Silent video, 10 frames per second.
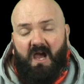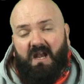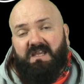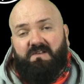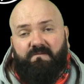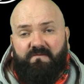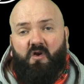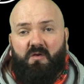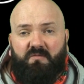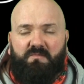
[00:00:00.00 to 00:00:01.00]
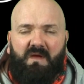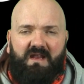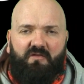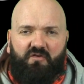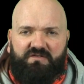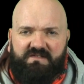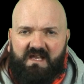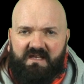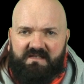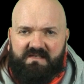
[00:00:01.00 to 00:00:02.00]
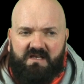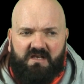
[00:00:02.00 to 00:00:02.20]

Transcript: and he confirmed many of those things.